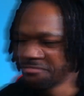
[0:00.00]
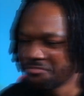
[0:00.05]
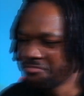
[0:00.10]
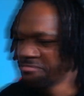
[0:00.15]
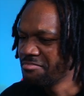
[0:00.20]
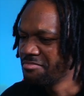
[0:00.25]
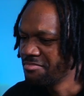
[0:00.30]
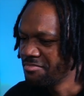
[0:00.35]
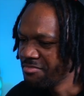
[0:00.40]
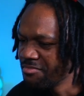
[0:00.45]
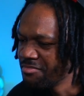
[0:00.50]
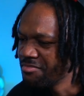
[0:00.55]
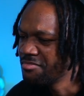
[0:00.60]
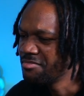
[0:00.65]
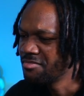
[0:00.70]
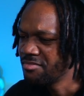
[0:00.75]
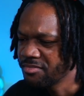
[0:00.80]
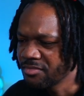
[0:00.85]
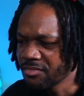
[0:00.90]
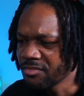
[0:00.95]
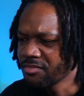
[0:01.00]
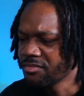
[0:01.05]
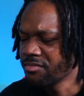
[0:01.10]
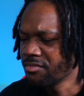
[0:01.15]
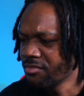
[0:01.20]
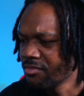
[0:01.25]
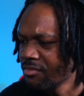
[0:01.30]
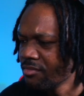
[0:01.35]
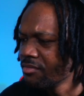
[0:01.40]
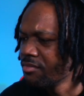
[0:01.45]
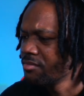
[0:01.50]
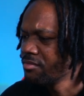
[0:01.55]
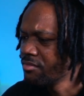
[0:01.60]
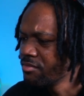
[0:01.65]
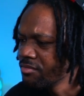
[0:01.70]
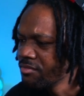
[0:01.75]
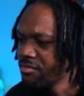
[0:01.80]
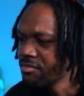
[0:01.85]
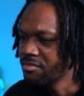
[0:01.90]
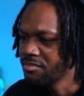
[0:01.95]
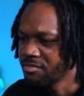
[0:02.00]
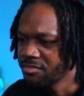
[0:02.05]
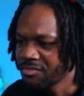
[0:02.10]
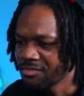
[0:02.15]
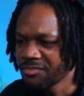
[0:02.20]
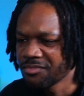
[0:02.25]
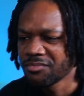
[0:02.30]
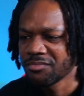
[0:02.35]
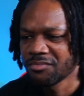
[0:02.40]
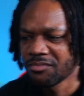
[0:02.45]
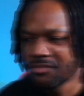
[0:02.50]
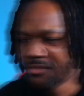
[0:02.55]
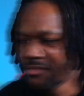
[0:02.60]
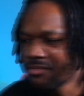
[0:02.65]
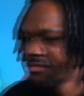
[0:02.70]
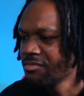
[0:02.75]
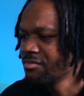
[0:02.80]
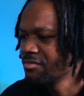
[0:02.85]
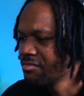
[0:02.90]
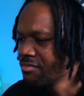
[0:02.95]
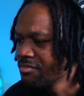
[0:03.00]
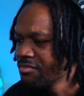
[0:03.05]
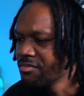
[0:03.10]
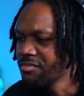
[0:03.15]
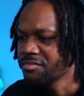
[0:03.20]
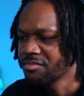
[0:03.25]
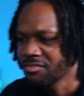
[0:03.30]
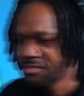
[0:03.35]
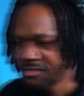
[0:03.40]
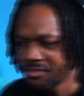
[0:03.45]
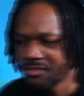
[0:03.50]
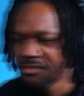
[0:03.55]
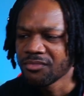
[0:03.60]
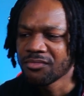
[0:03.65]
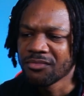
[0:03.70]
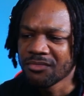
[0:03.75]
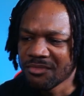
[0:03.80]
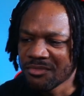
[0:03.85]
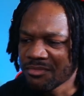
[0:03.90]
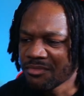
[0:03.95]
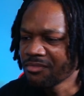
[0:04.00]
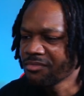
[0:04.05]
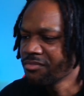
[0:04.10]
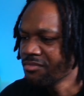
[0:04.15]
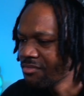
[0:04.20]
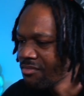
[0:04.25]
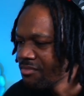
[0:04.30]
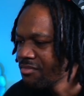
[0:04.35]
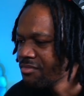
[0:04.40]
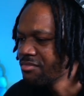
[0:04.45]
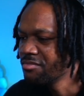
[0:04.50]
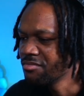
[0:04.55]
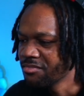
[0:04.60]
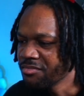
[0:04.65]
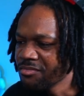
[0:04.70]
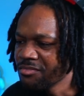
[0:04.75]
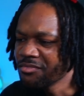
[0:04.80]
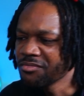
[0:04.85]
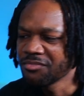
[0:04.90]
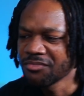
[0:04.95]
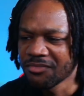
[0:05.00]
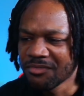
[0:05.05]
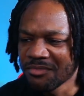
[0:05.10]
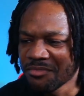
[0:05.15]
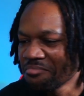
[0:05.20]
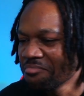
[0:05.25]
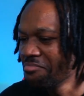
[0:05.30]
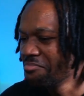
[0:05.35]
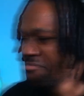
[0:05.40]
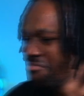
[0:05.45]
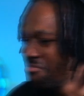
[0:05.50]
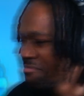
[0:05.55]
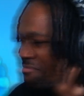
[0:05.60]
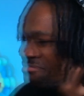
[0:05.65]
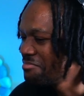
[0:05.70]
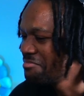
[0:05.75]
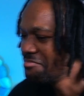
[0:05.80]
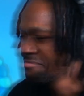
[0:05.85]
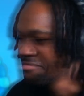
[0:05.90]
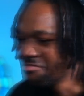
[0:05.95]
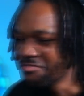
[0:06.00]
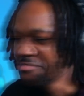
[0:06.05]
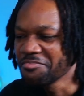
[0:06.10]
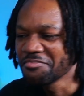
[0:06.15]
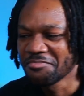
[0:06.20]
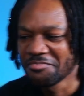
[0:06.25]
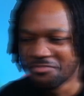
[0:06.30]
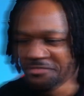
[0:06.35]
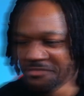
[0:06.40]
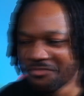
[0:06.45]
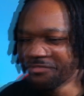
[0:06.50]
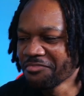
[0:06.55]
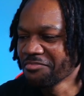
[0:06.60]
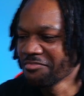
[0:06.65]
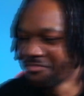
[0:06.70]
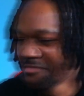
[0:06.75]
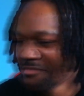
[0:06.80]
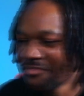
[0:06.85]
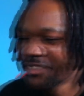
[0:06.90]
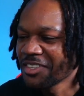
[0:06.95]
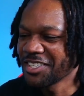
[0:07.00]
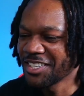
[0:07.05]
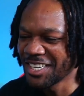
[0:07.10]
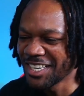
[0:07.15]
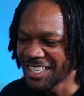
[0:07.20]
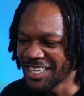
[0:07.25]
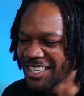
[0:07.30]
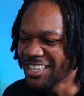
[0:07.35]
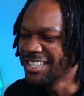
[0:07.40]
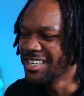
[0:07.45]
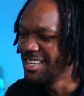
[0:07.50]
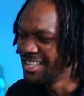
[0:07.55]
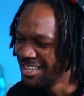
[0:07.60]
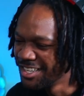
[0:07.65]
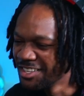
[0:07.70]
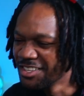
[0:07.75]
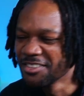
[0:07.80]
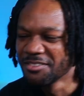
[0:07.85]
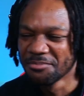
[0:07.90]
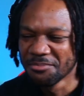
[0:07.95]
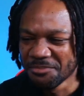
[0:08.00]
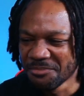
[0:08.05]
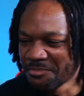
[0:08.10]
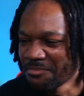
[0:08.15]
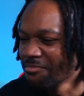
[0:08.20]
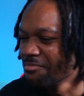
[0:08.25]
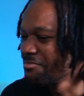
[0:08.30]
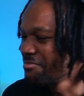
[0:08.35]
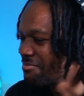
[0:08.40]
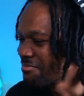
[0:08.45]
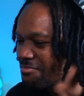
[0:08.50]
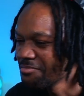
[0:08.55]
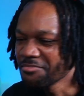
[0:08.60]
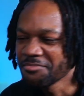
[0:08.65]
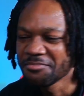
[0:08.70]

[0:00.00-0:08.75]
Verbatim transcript: They don't understand. I'm giving them U K slang. My brother, my fam, my act. You say the feds just done asleep. We say the boy them running my gaff. Yeah. You say on God no cap.